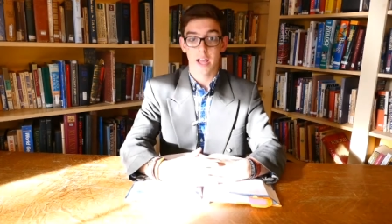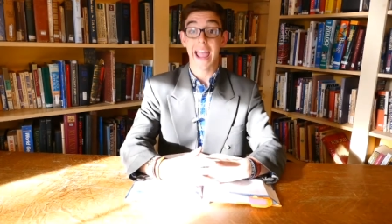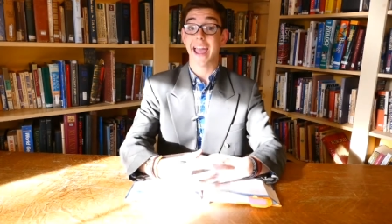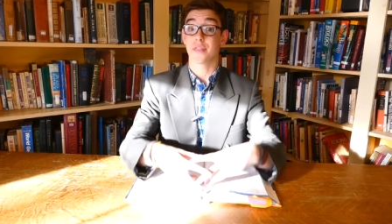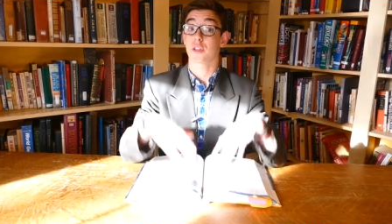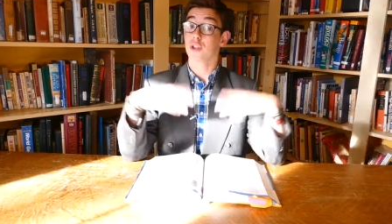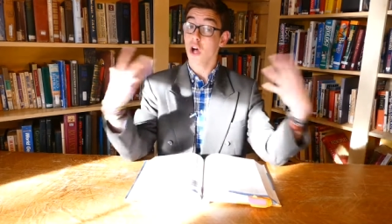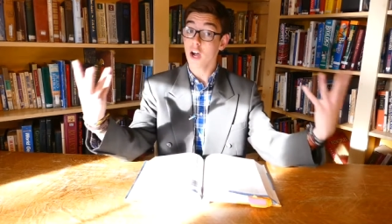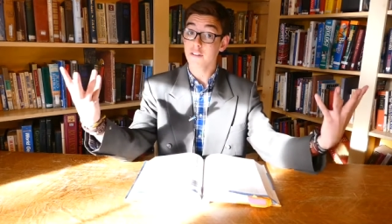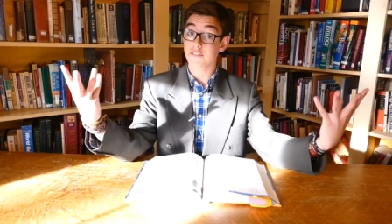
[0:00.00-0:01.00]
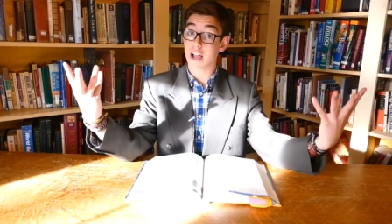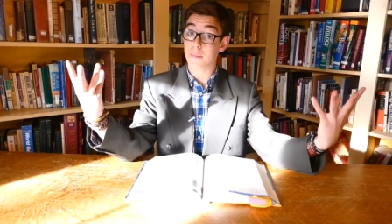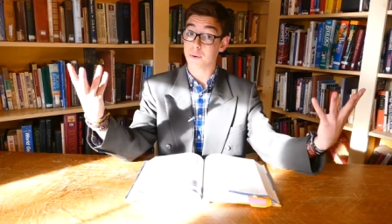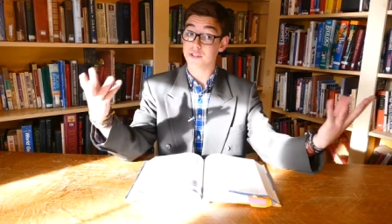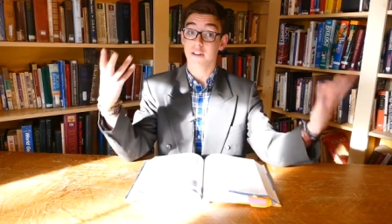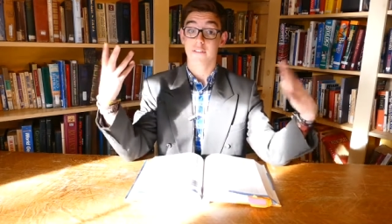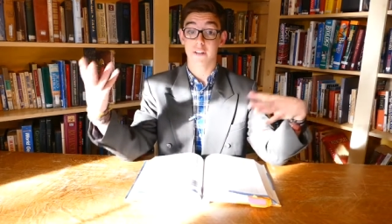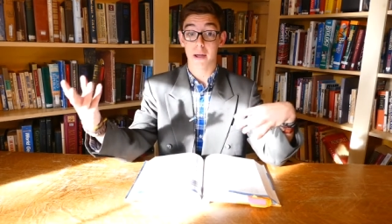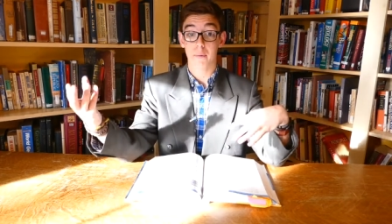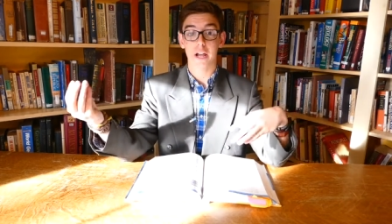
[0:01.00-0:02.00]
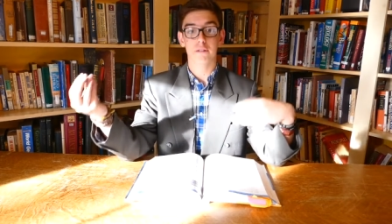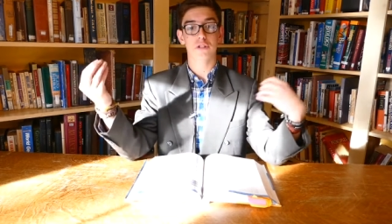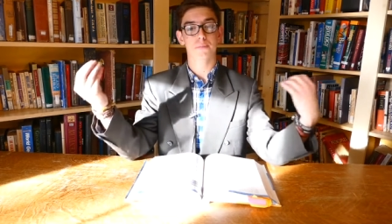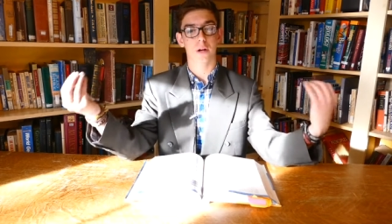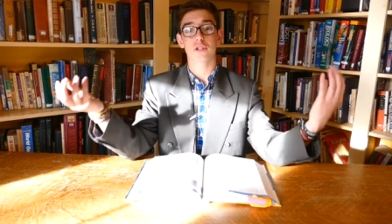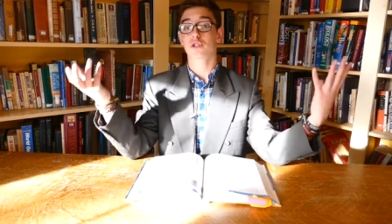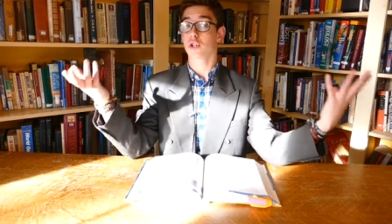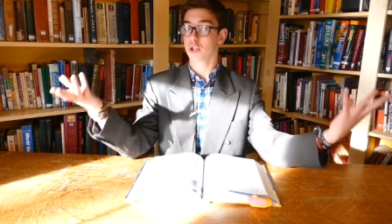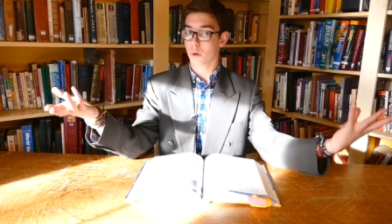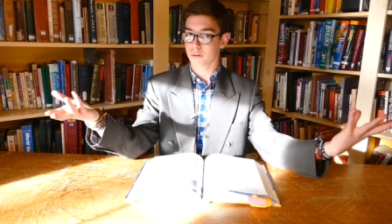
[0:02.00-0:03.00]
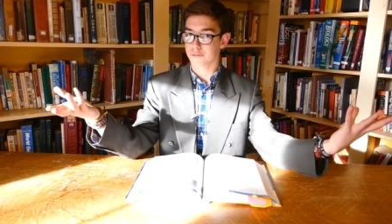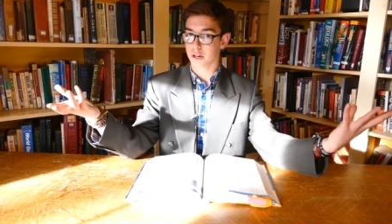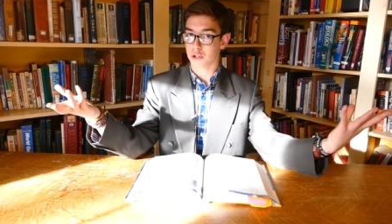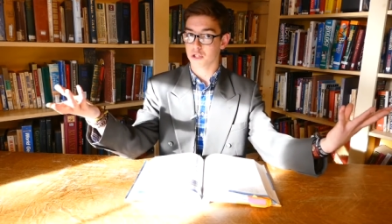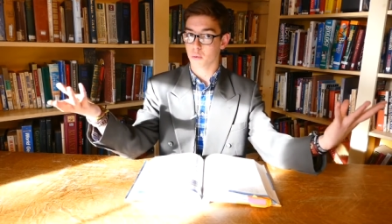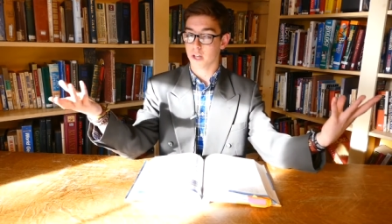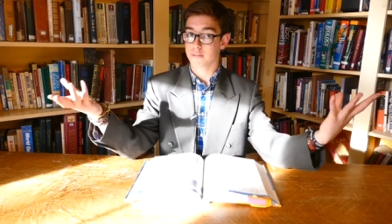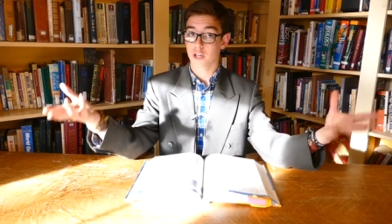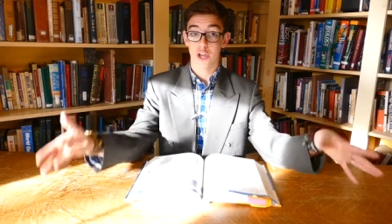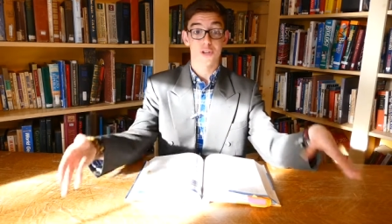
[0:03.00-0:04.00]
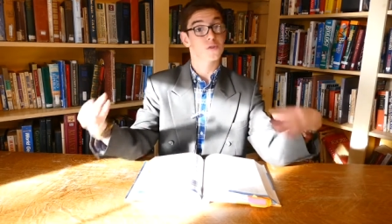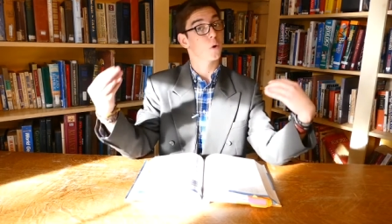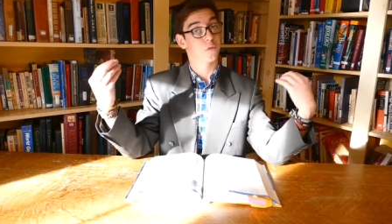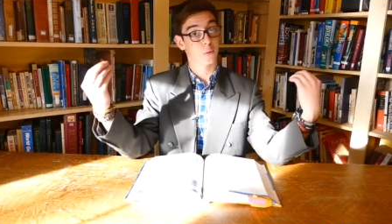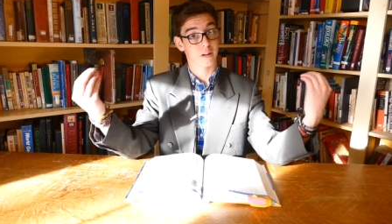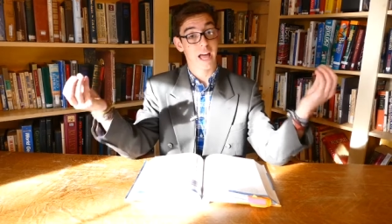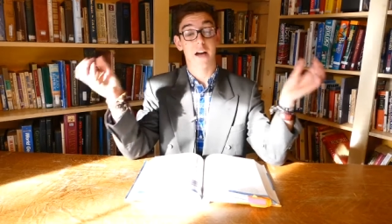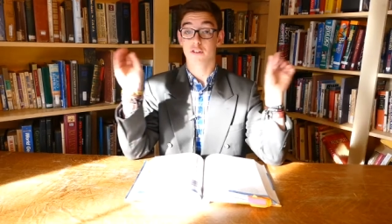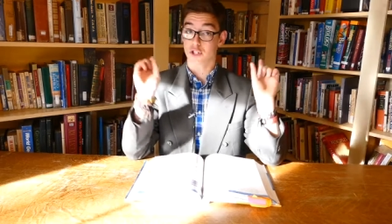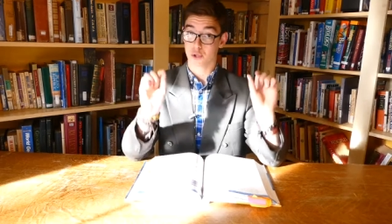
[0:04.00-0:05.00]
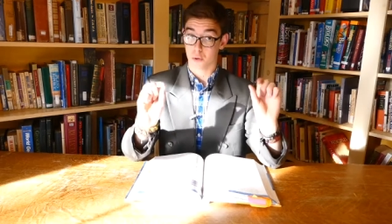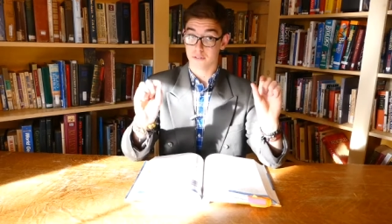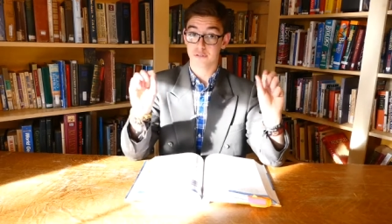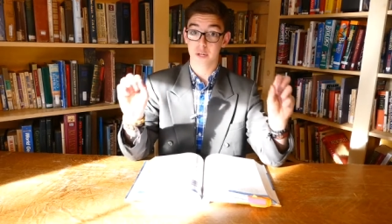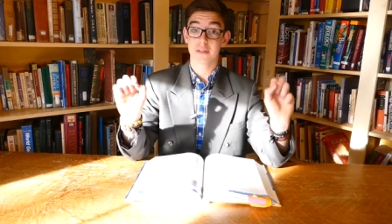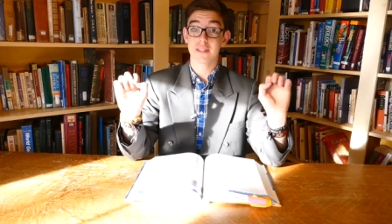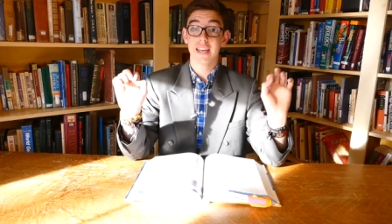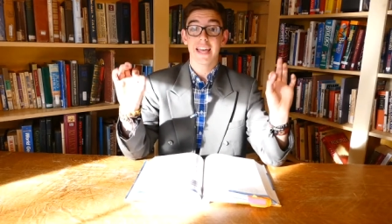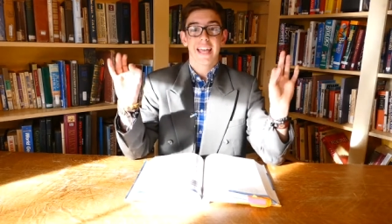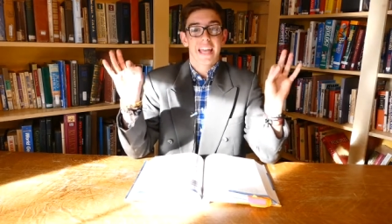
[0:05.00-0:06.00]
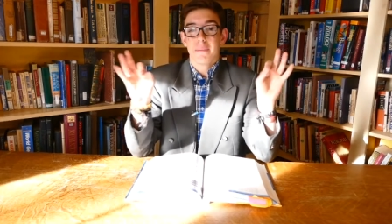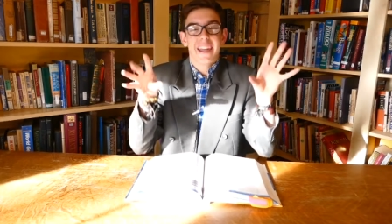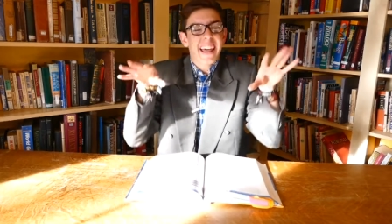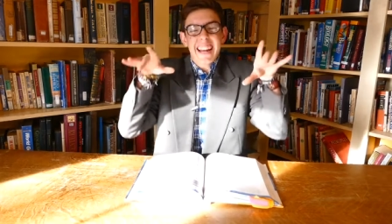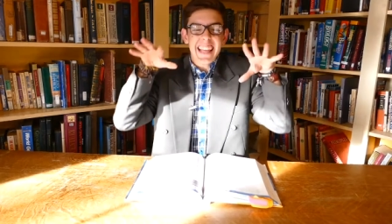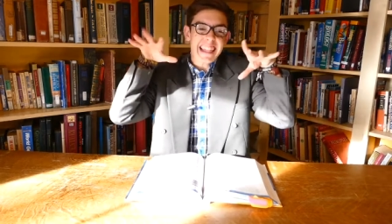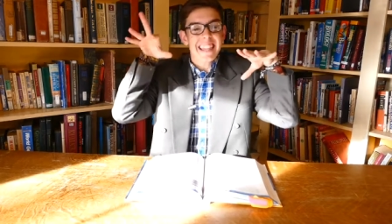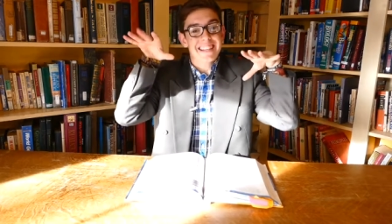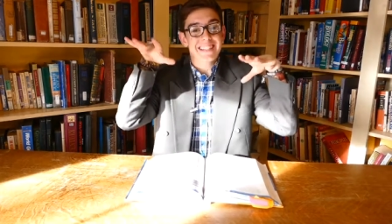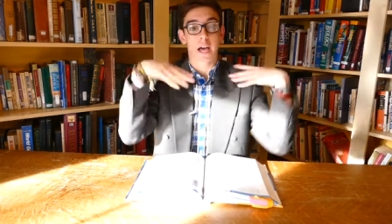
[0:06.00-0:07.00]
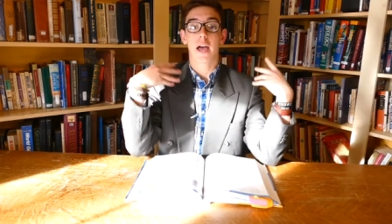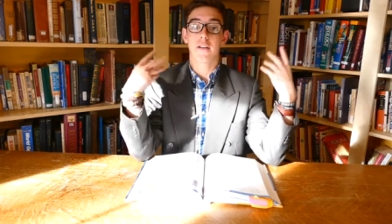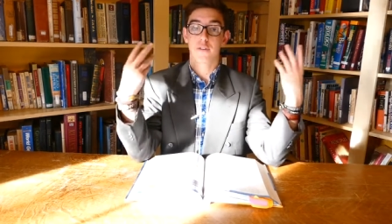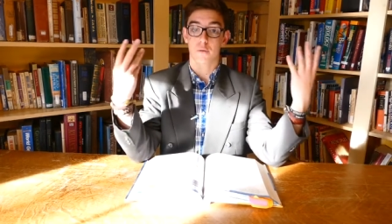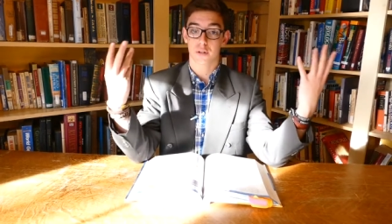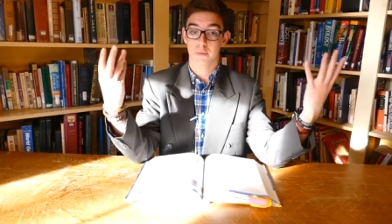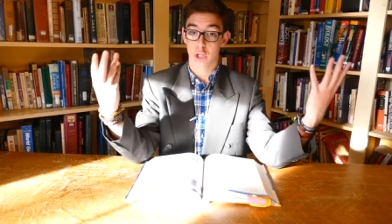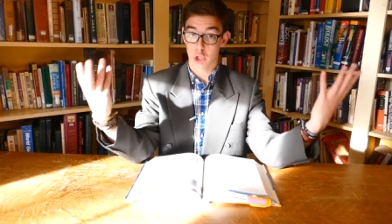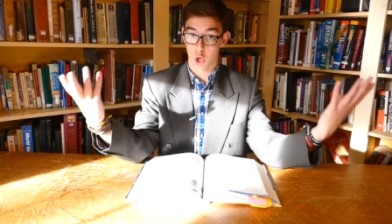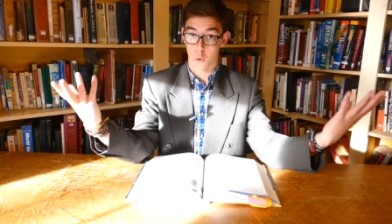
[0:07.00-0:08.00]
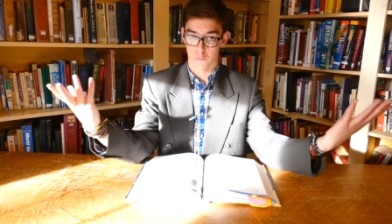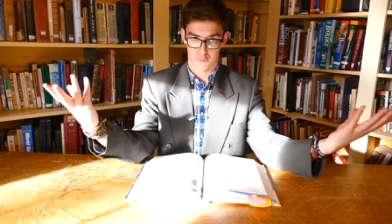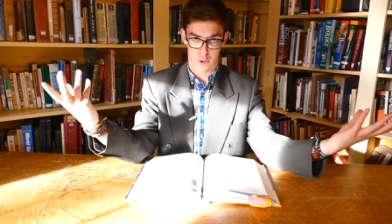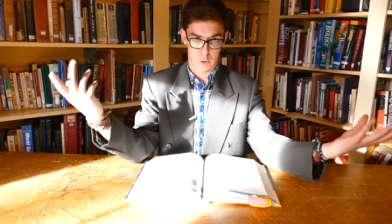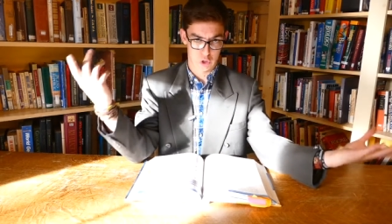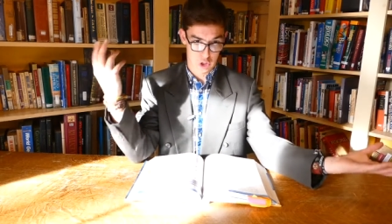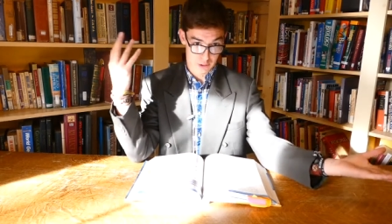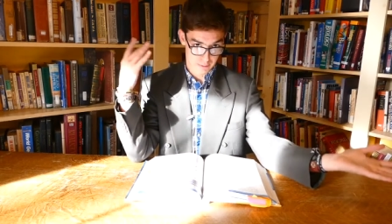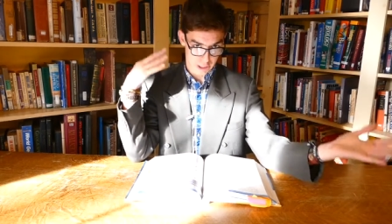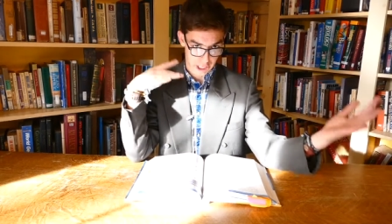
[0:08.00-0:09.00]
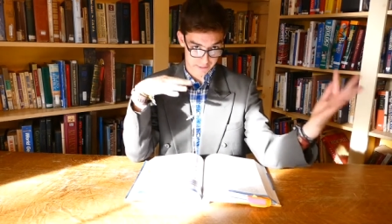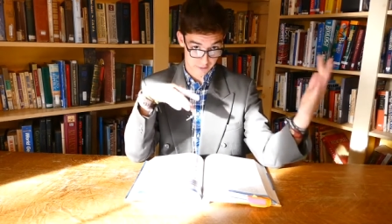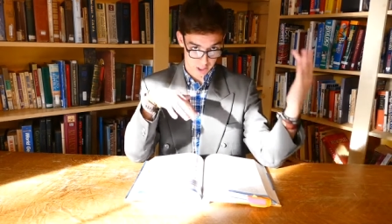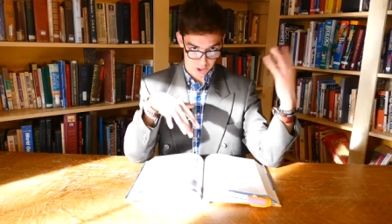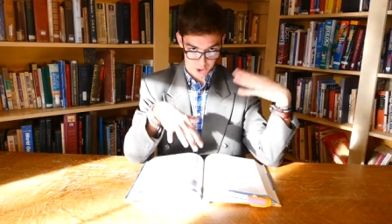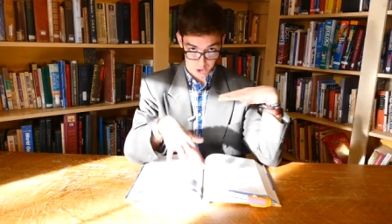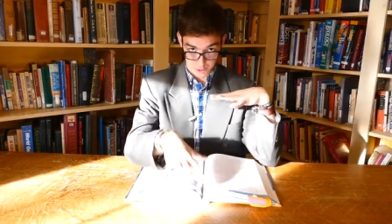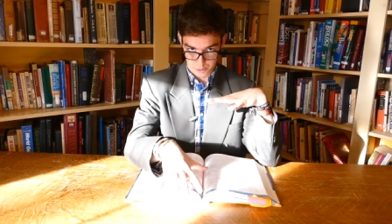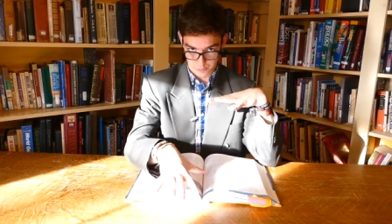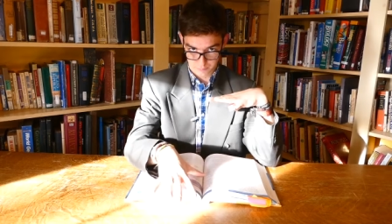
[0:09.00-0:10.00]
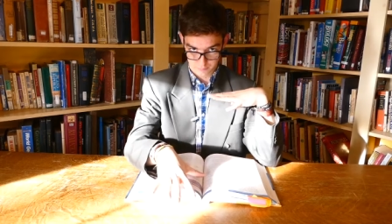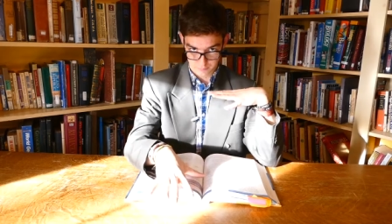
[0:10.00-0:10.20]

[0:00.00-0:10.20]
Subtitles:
And the long fibers vibrate in response to lower frequency waves. So if you were to have a shorter frequency, it'd be kind of like this. If it were to be a lower frequency, it'd be kind of like this.